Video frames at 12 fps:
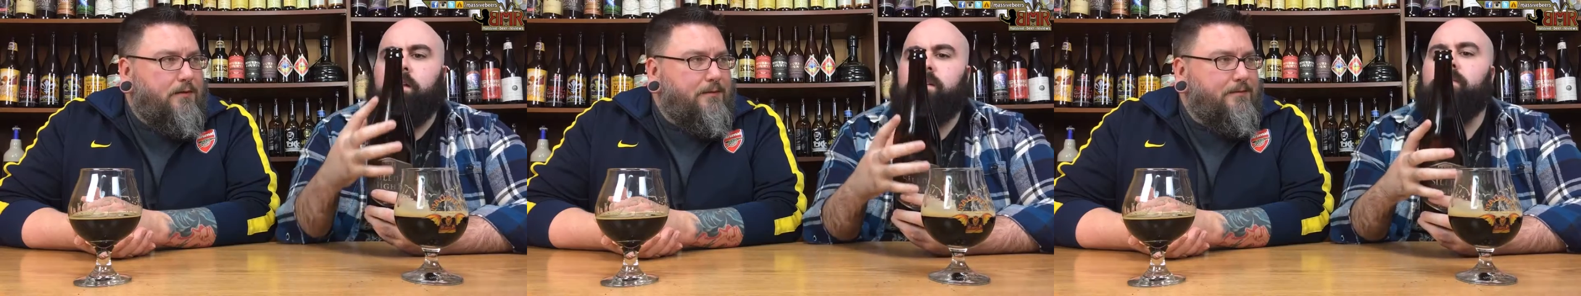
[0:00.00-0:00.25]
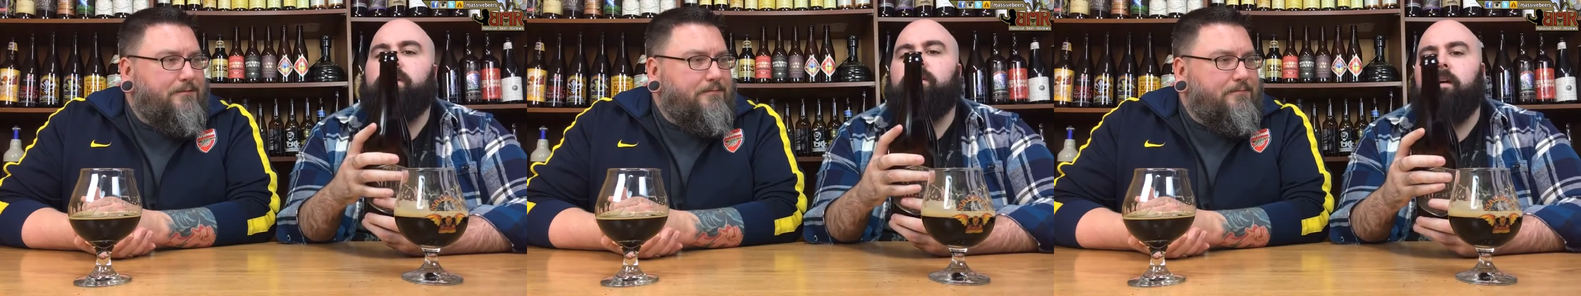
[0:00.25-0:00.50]

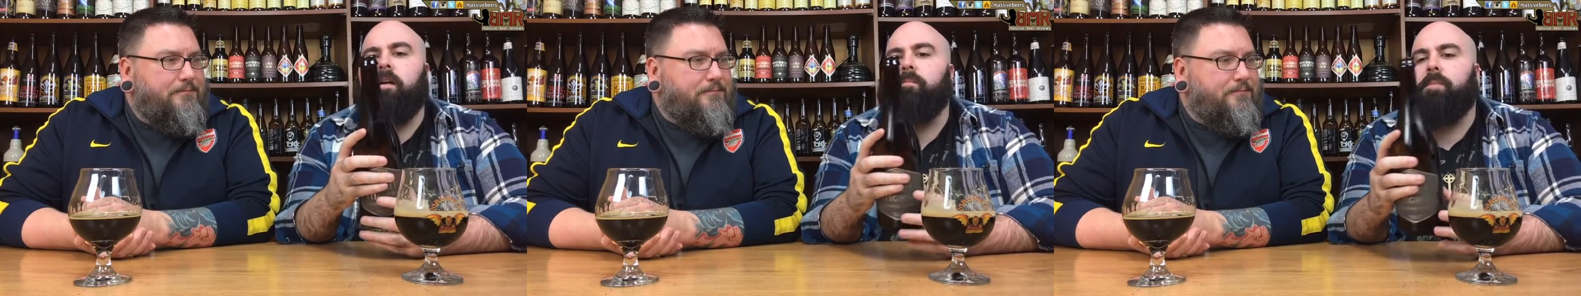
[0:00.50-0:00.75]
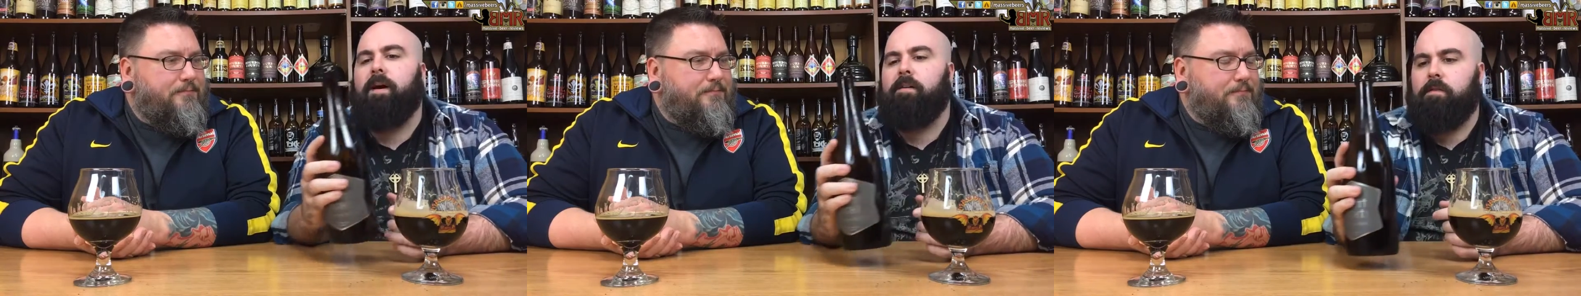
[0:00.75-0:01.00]
Speaker 1: typically on a
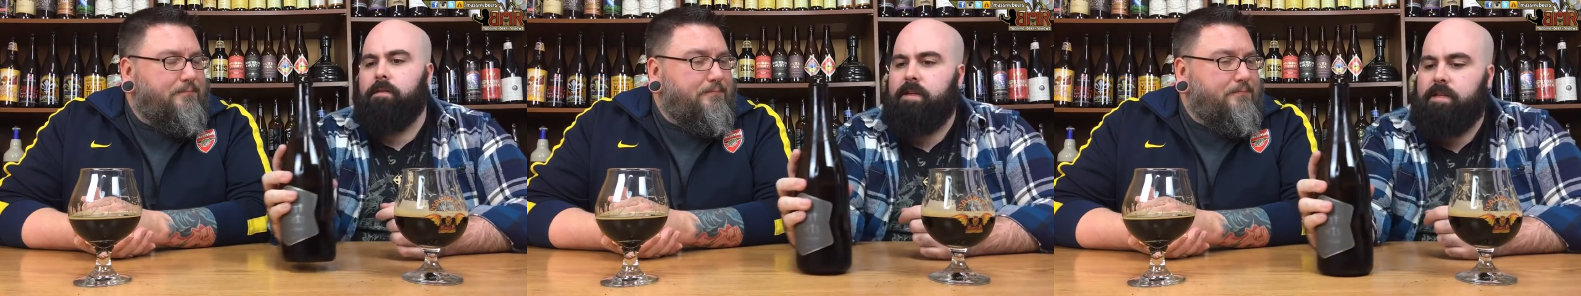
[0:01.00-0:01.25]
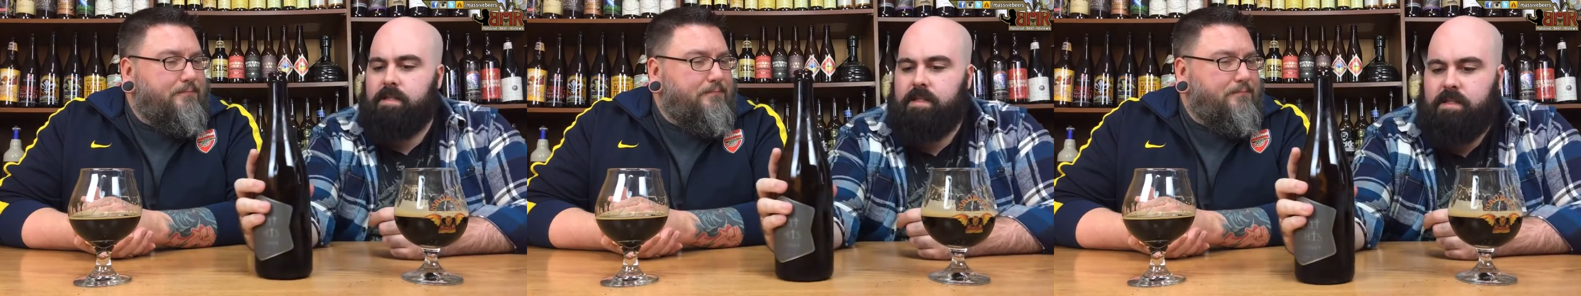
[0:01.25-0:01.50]
bottle
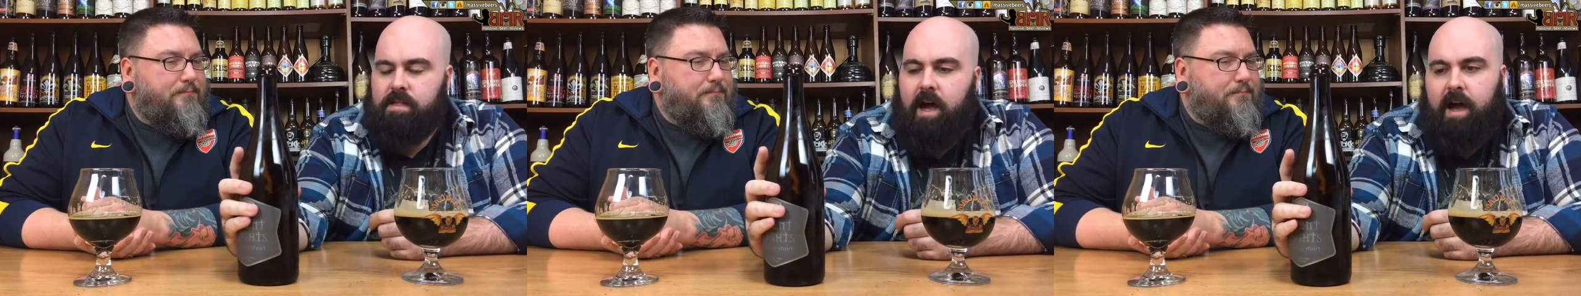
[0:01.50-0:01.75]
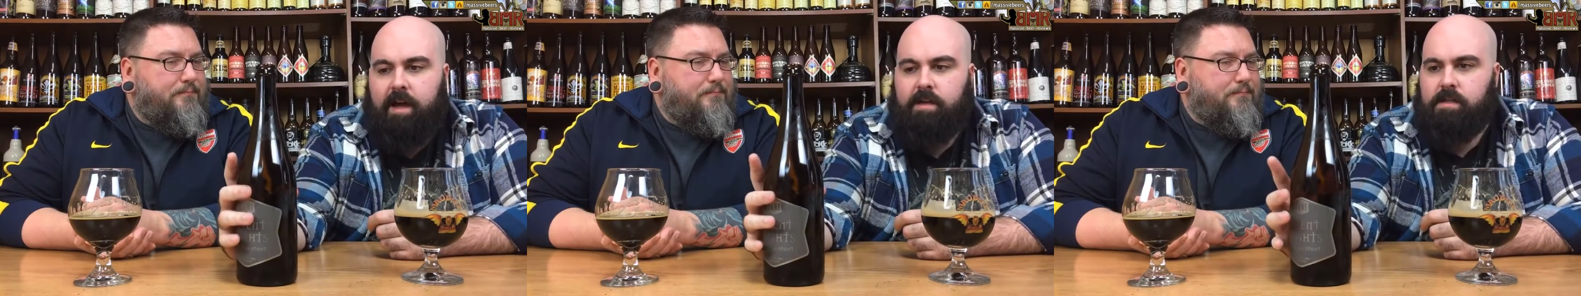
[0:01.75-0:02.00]
this
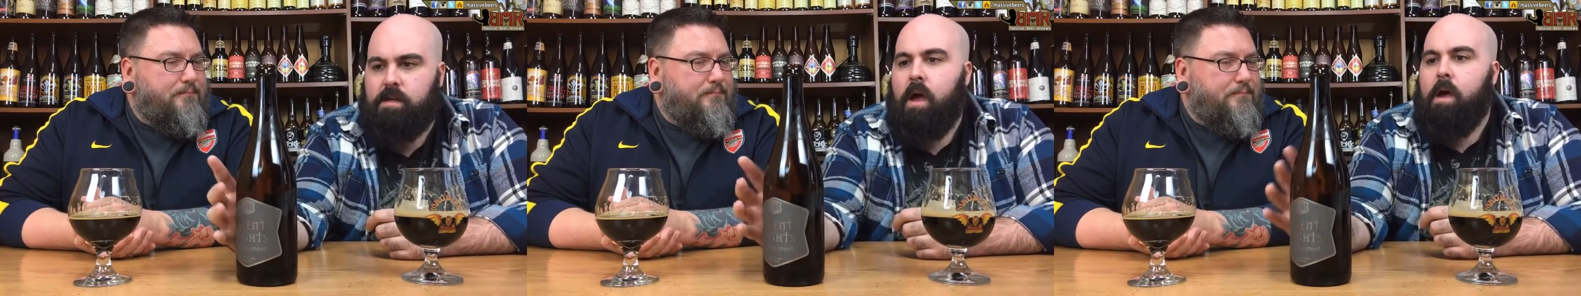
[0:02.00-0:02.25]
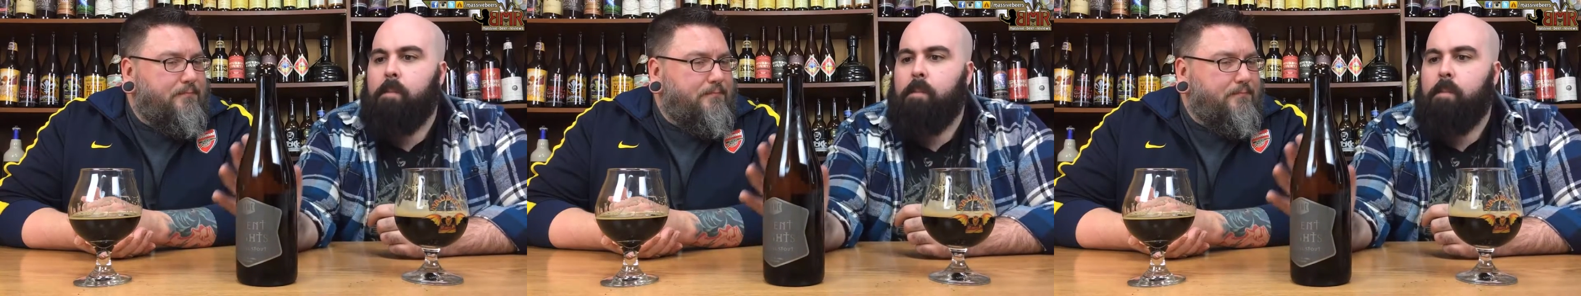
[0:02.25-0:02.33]
size,